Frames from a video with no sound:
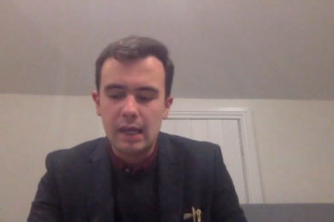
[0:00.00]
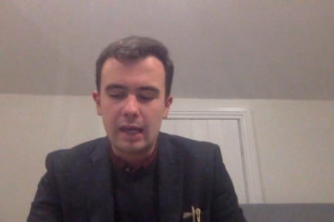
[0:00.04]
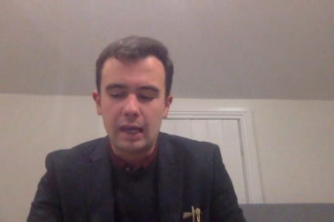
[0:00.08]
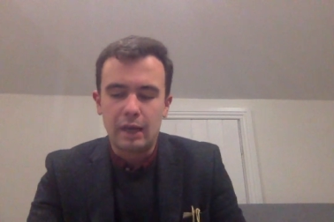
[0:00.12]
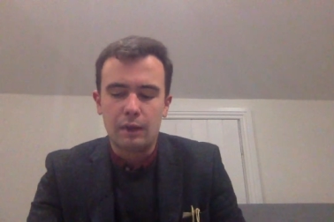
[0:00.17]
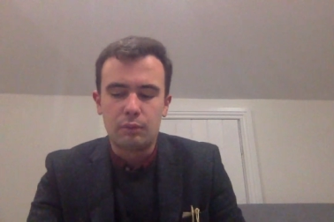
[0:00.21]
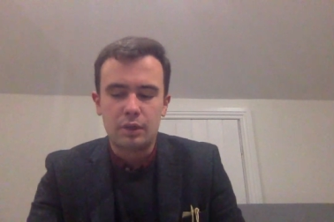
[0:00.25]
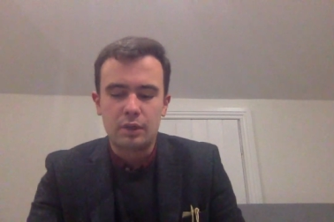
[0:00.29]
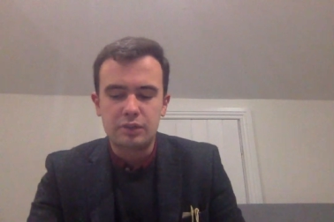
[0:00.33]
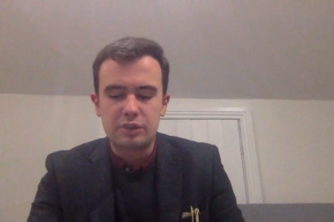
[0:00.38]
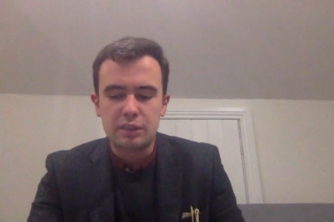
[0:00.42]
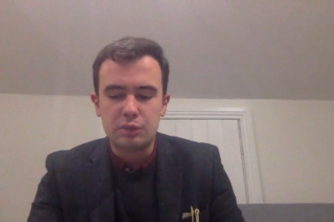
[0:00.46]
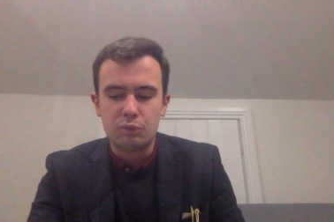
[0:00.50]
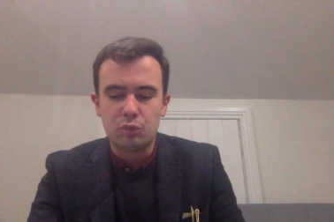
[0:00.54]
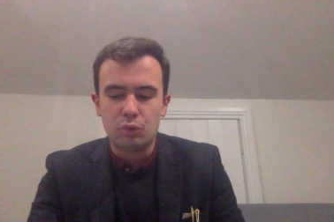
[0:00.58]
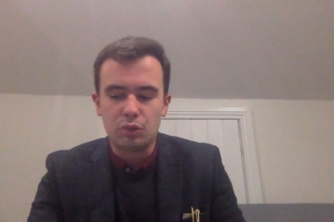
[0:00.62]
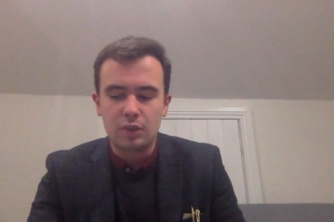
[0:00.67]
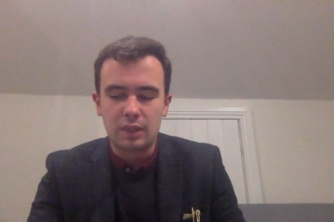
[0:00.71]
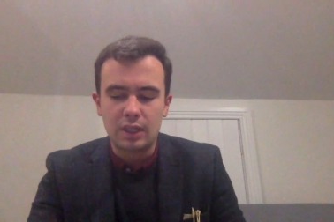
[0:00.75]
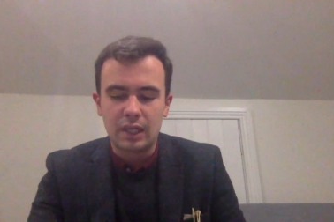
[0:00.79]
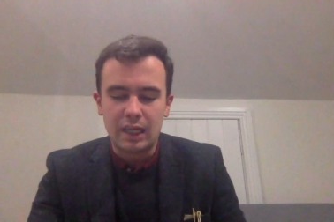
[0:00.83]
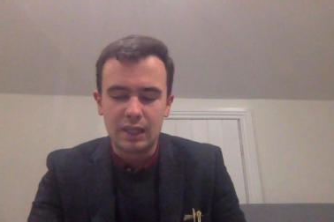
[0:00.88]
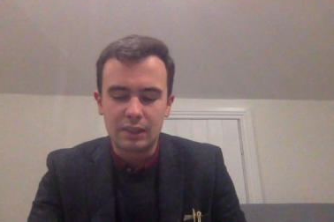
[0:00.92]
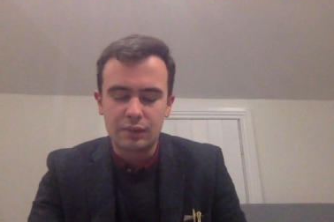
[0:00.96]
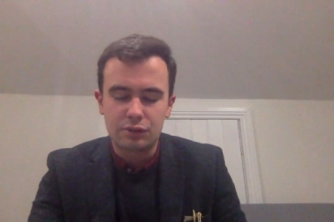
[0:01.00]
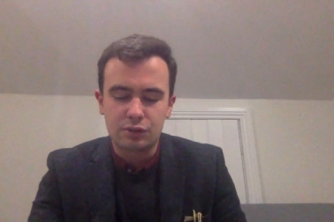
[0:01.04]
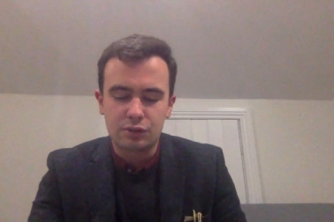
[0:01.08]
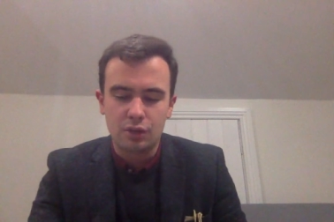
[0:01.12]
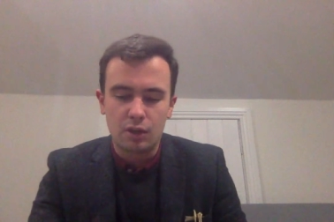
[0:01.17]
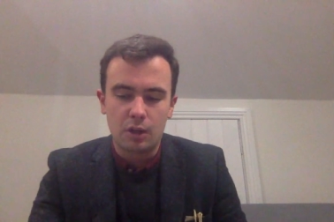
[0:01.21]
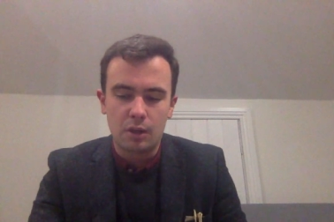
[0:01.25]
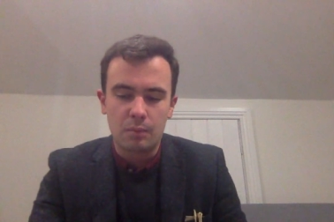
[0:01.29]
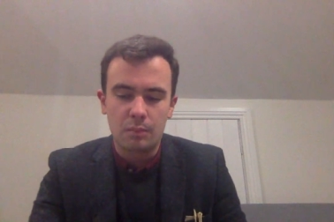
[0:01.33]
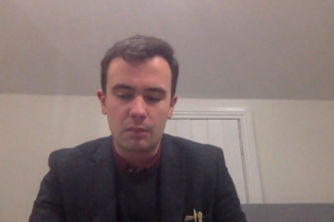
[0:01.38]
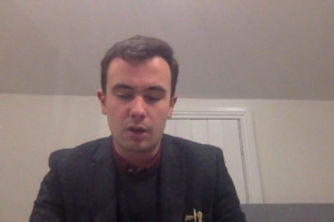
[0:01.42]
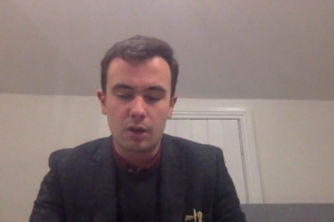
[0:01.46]
uh, where she won last
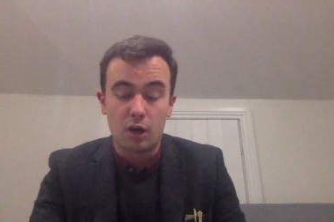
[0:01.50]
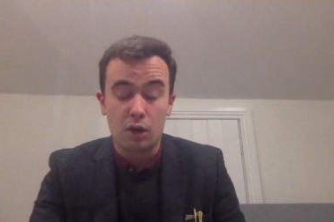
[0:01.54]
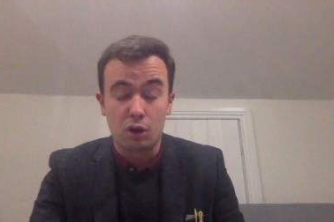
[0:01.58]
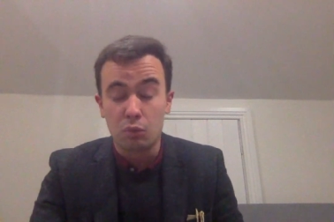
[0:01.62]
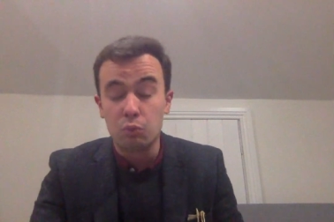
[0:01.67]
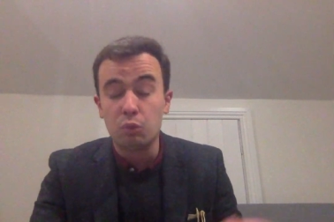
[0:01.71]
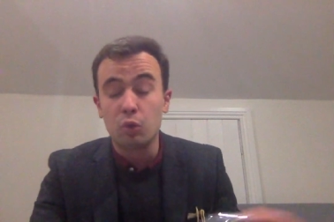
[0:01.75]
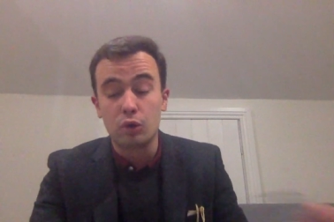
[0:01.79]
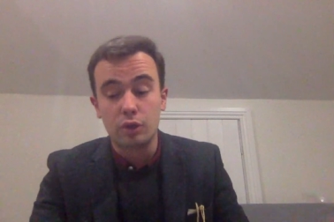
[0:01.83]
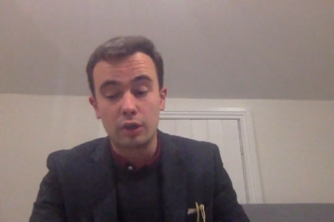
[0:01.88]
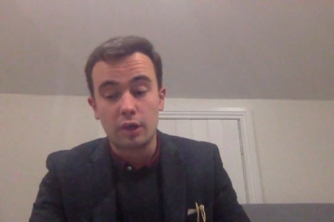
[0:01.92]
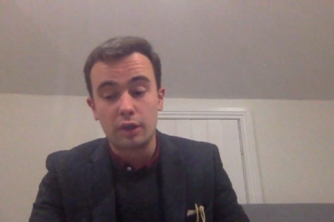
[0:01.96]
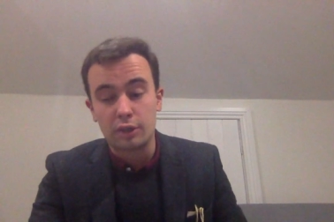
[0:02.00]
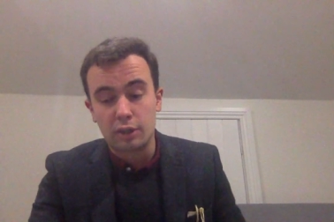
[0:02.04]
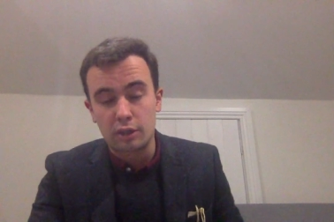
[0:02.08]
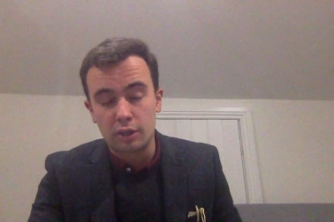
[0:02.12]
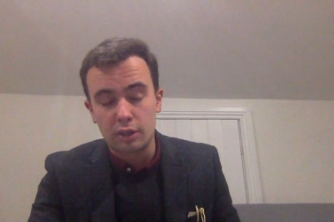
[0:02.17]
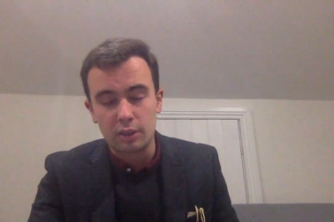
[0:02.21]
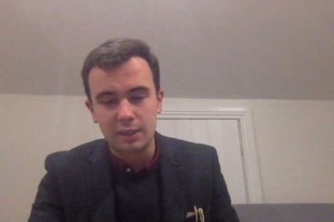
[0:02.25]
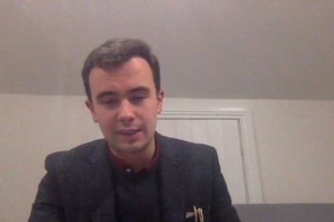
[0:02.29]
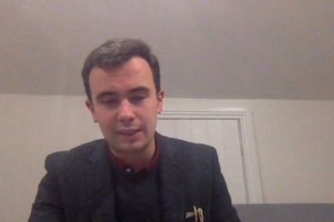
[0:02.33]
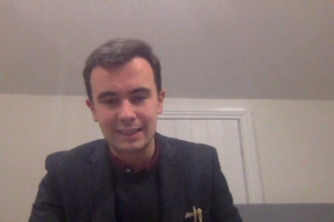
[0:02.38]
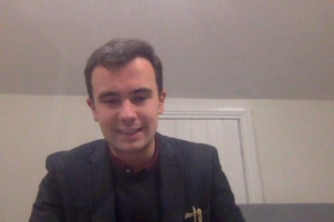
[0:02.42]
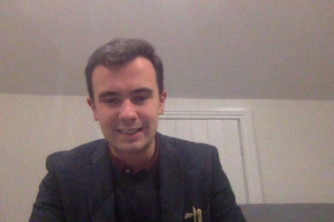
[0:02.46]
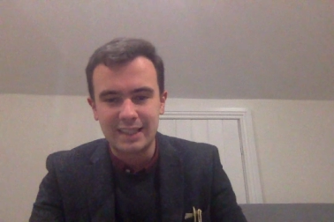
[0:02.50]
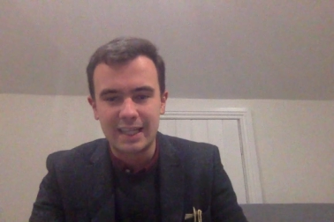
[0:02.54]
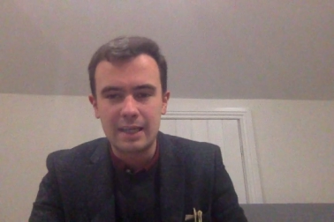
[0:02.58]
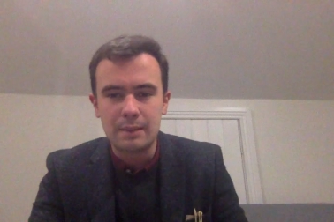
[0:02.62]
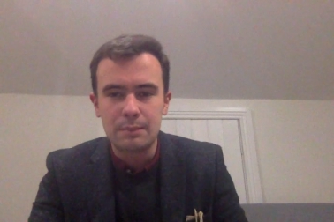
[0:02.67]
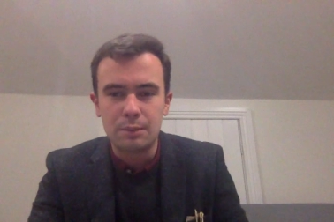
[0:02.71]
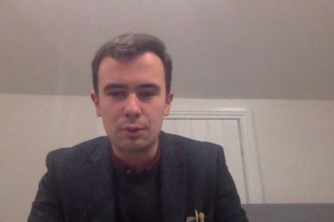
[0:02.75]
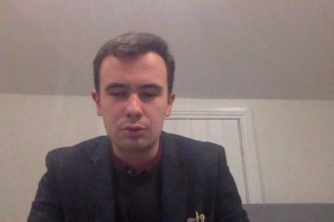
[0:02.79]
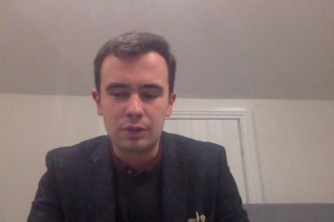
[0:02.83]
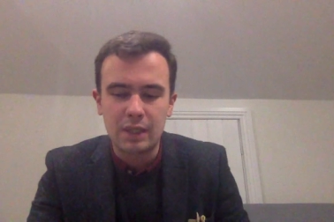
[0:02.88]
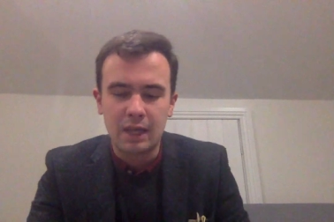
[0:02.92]
time, or won on her hurdle debut,